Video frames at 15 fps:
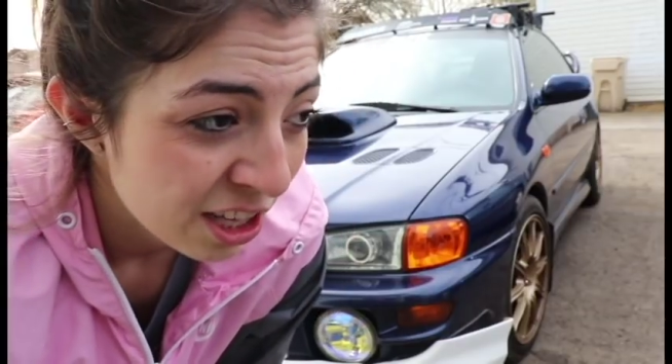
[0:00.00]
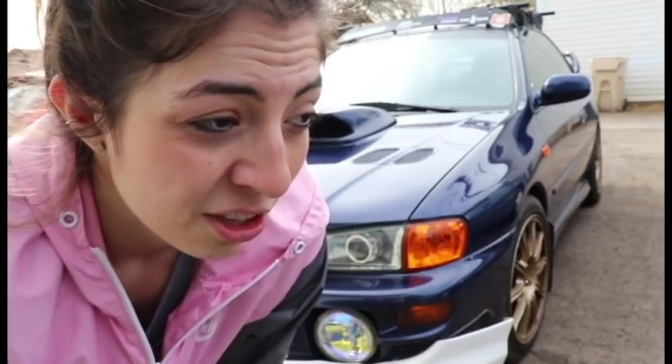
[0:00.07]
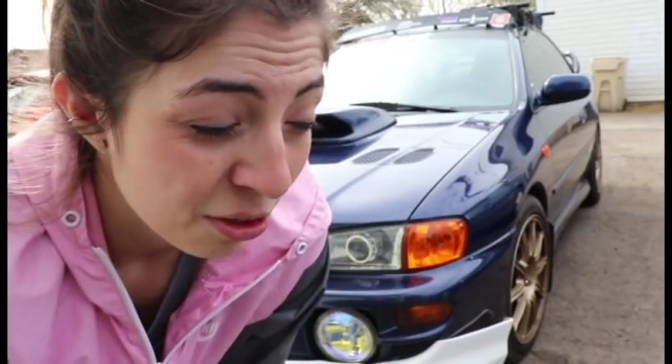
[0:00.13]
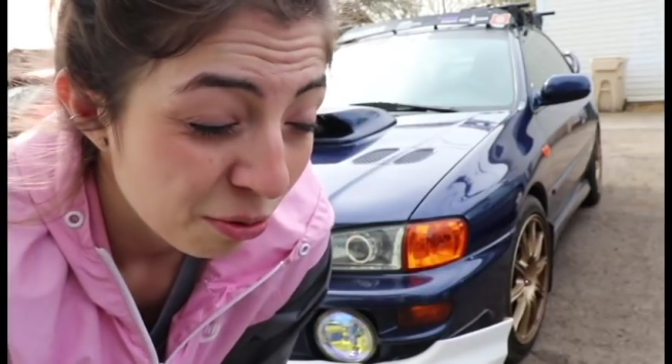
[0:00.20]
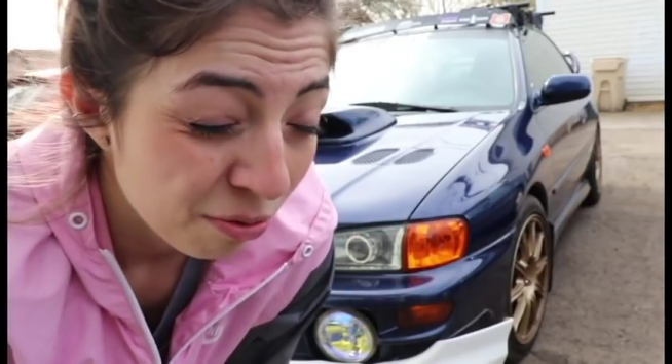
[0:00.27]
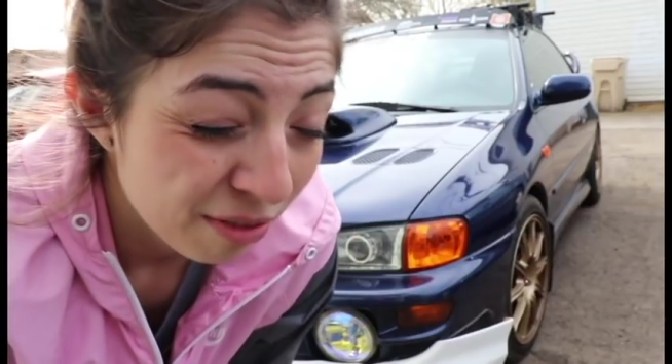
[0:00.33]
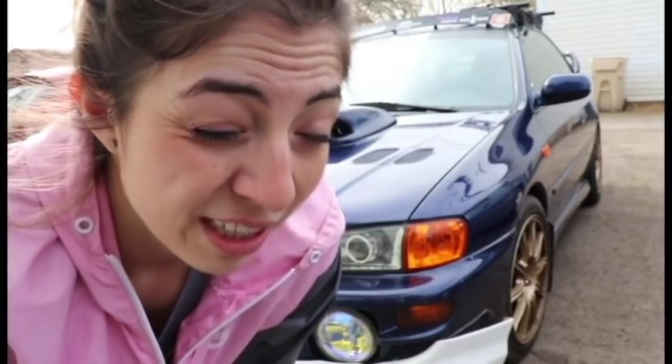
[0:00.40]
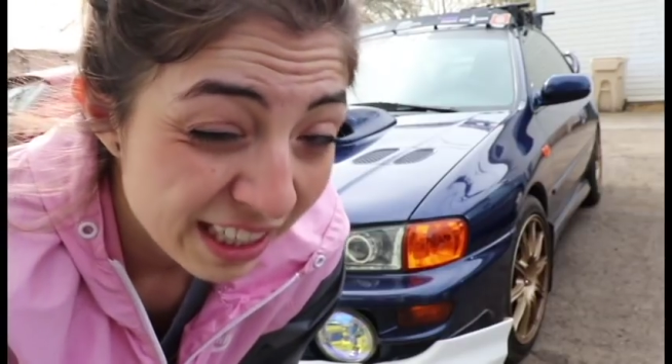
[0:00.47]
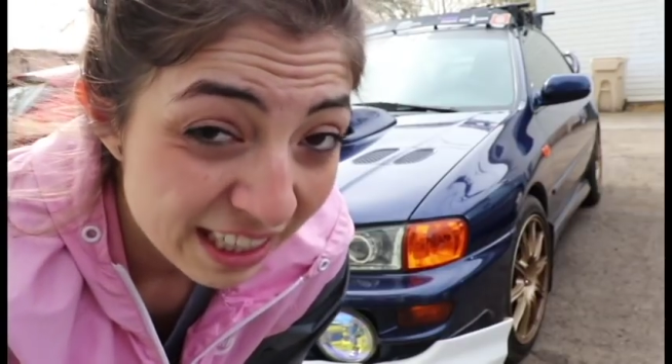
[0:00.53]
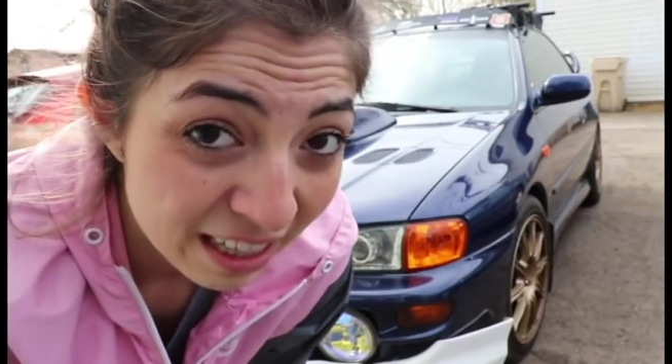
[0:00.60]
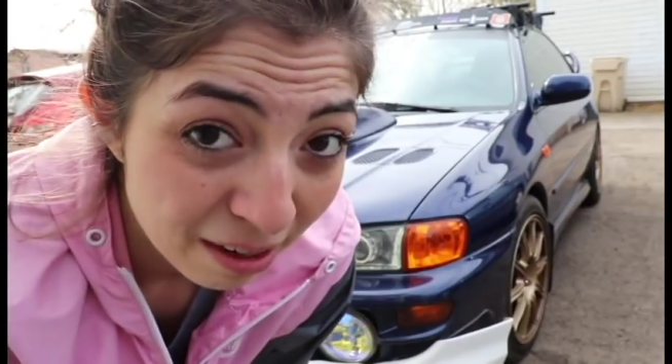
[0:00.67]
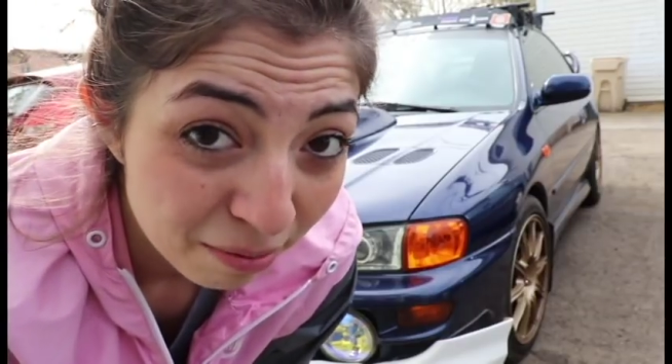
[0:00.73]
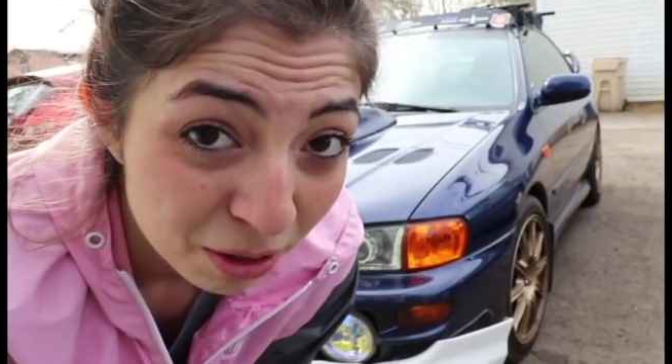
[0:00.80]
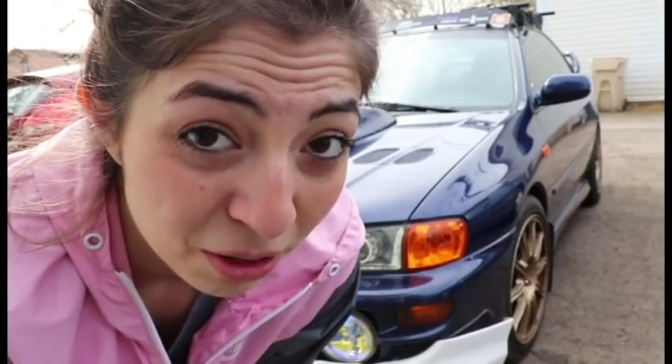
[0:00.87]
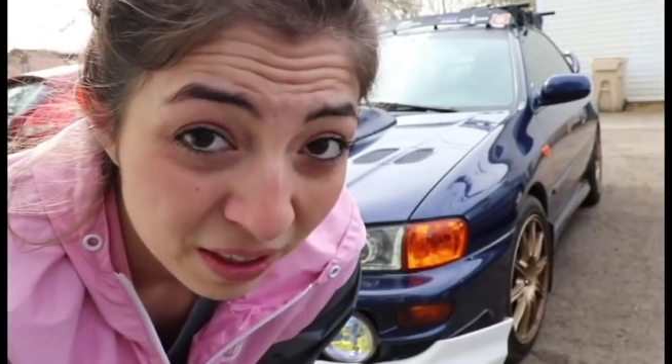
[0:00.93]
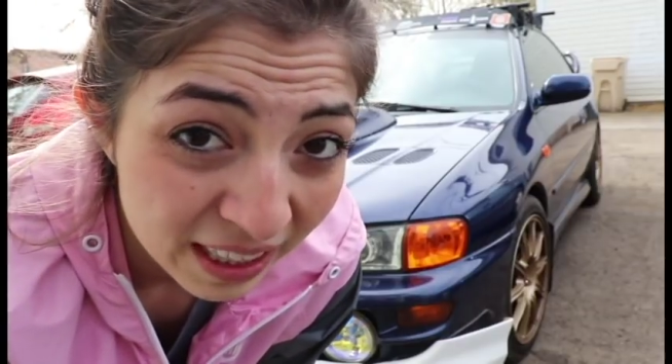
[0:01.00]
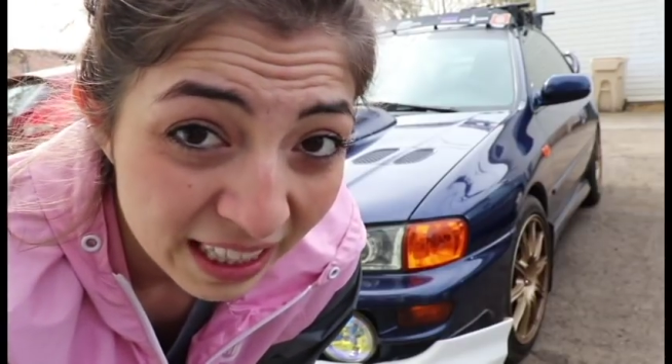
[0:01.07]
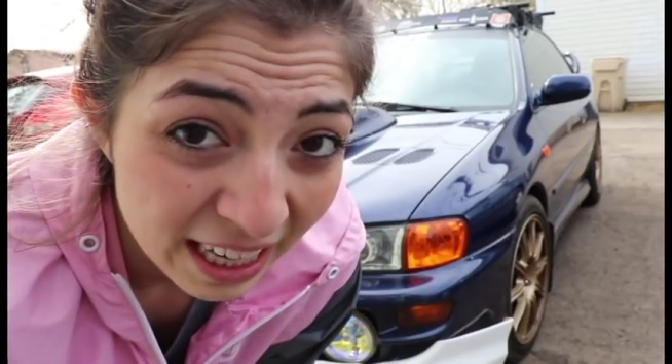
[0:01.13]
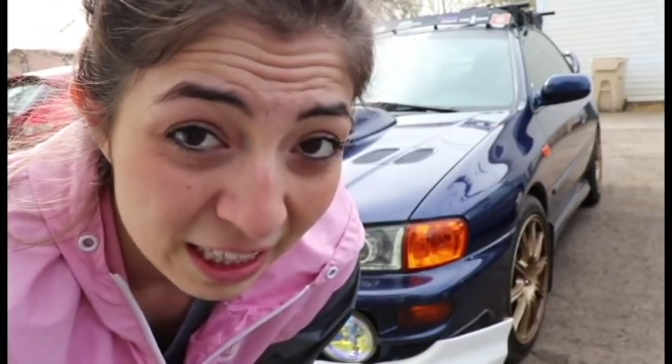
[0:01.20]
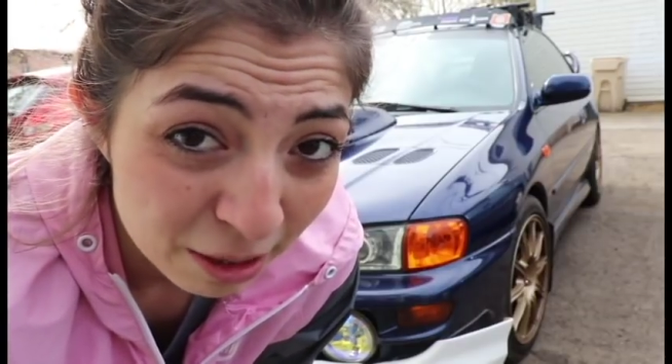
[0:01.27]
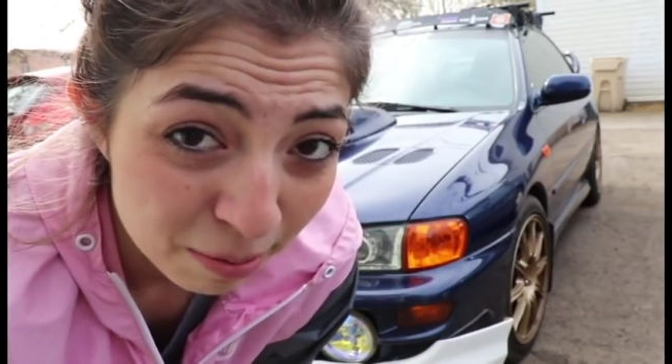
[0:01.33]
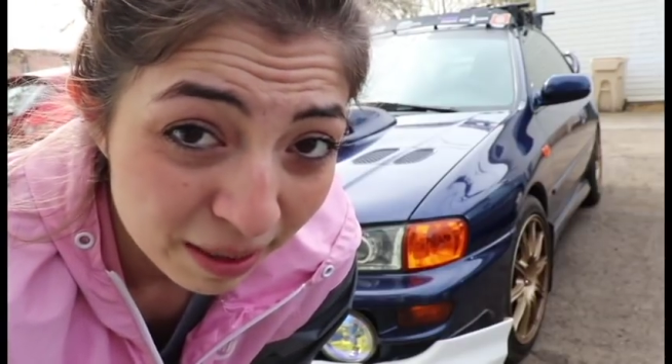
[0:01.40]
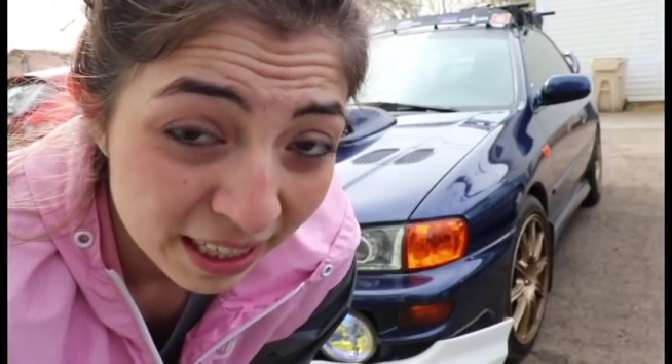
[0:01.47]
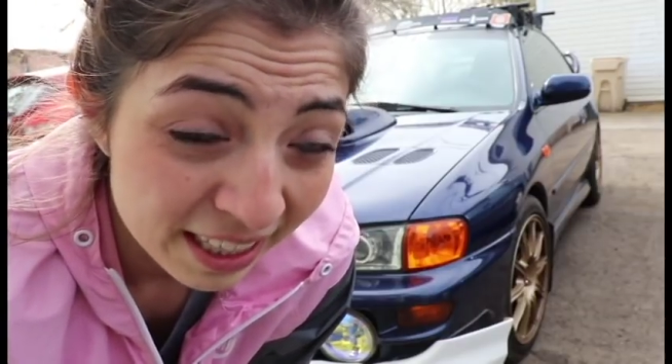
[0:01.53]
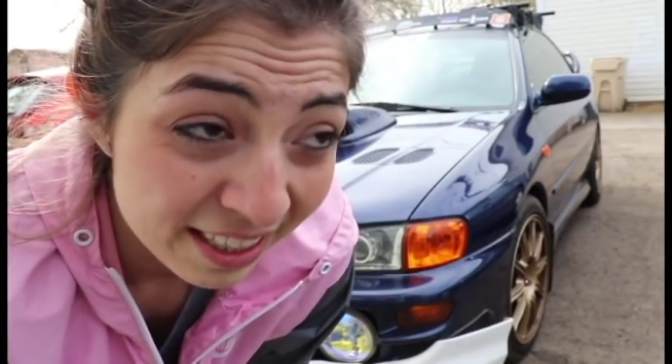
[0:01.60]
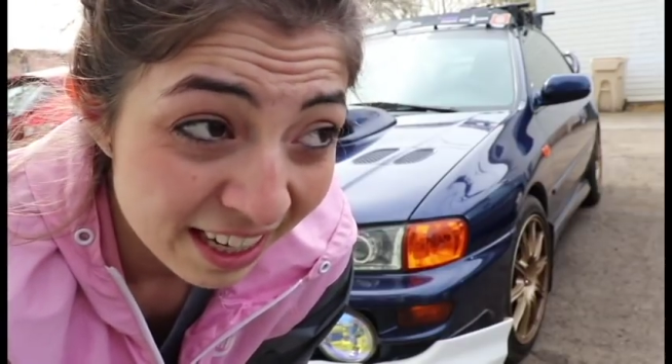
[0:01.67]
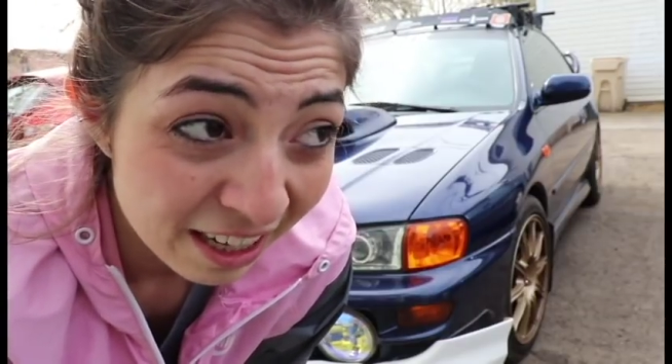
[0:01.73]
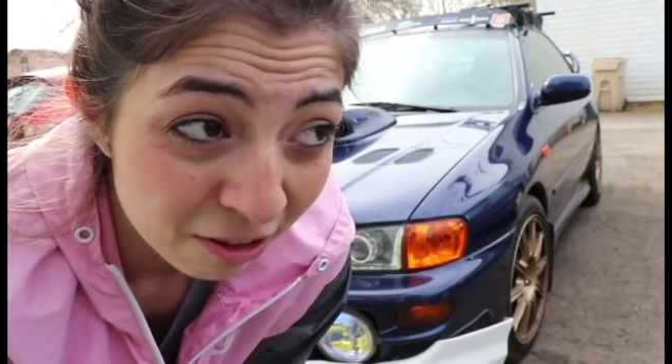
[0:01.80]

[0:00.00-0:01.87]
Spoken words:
The reason I'm doing that is because I